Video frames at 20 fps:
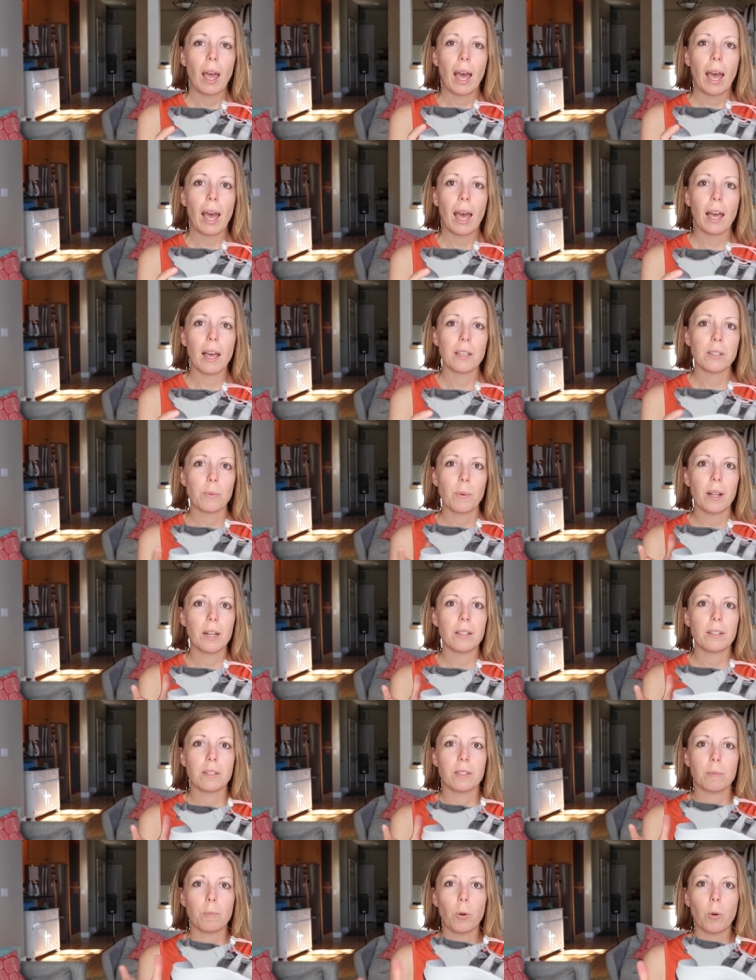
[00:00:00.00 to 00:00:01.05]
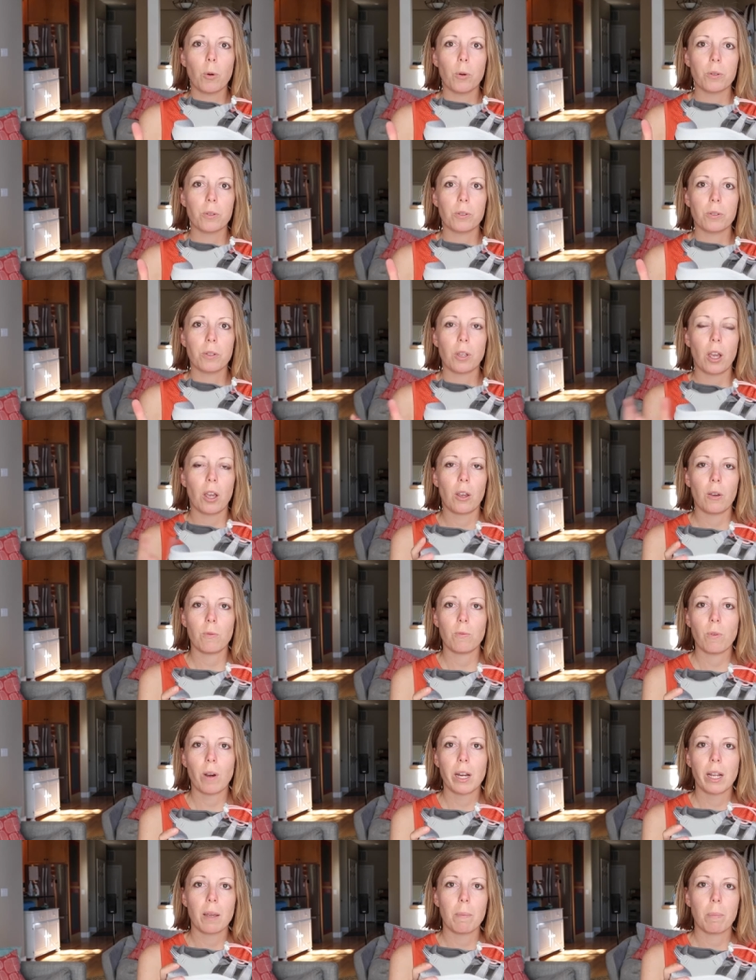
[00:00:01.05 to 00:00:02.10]
as well as sports, so
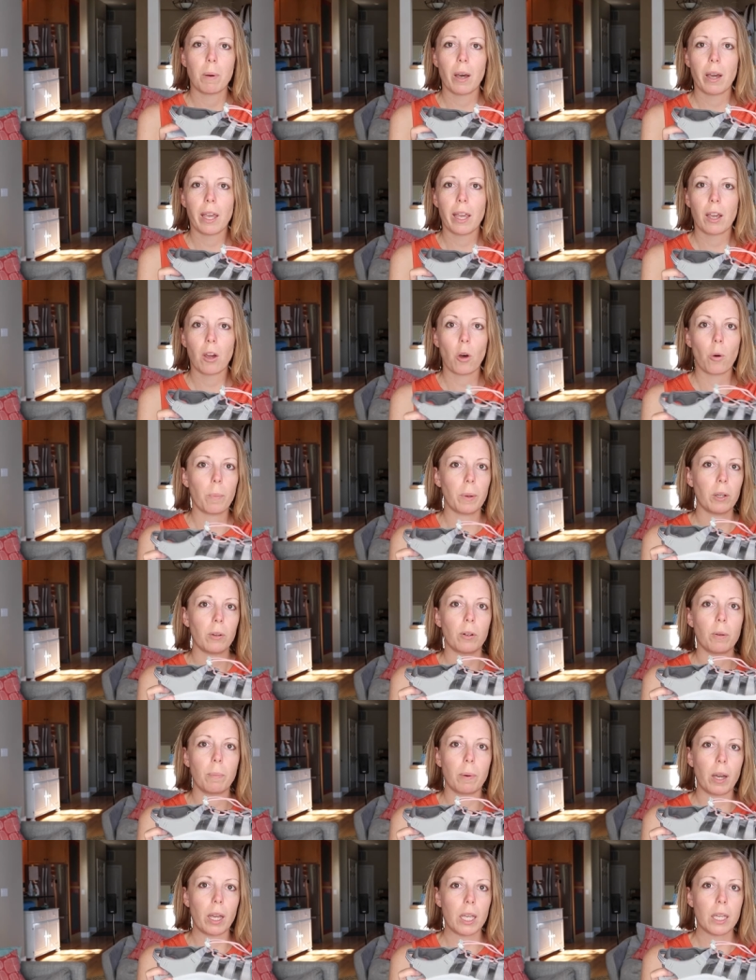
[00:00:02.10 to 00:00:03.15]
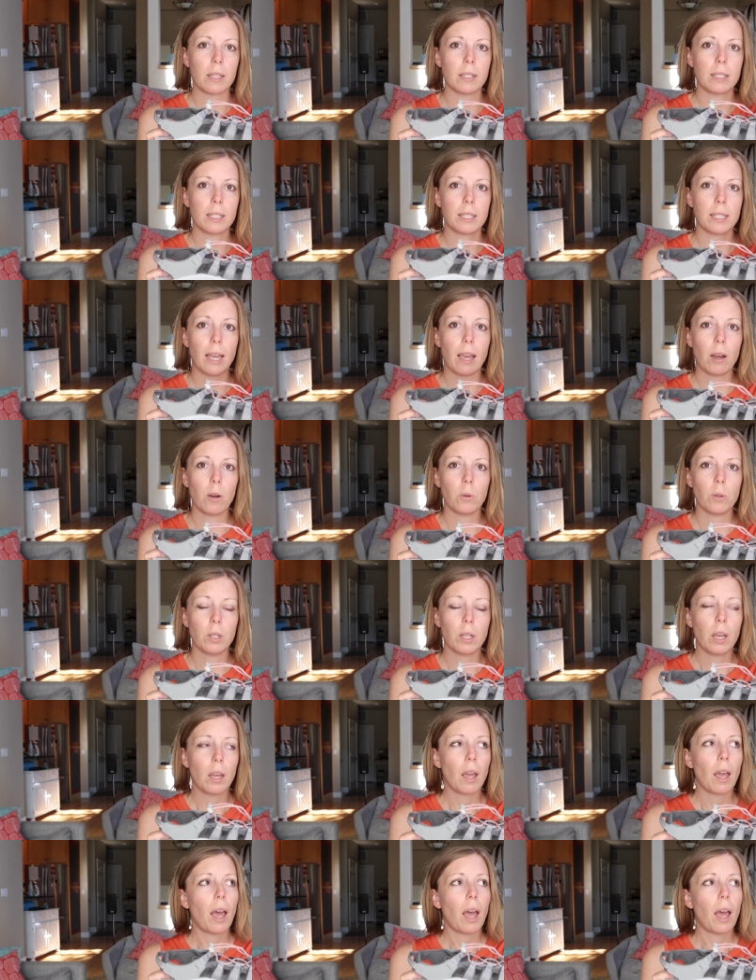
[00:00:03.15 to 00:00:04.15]
riding a bike, hopping on a bike into town.